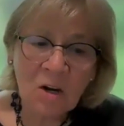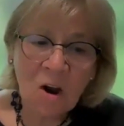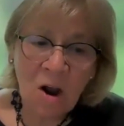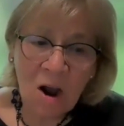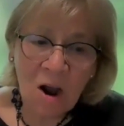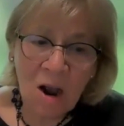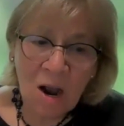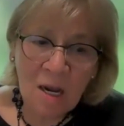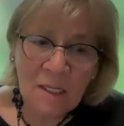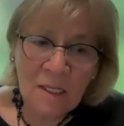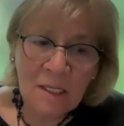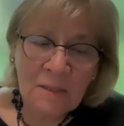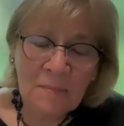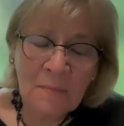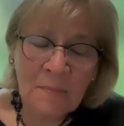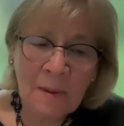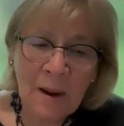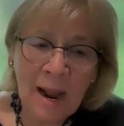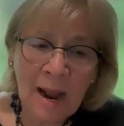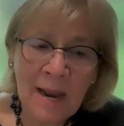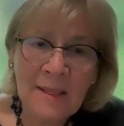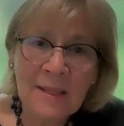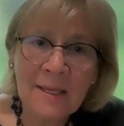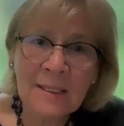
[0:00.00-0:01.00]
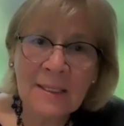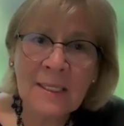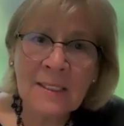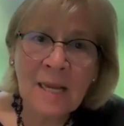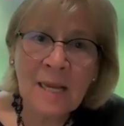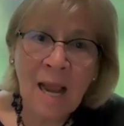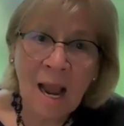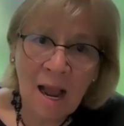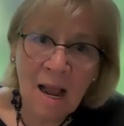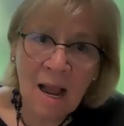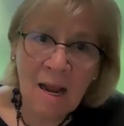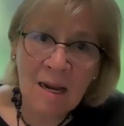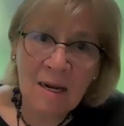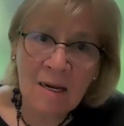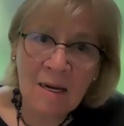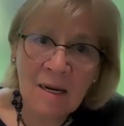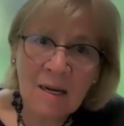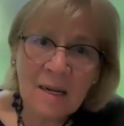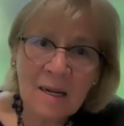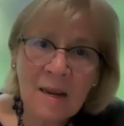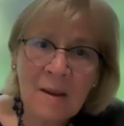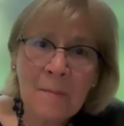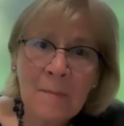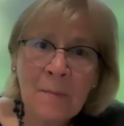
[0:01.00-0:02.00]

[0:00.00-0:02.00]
caused by the tongue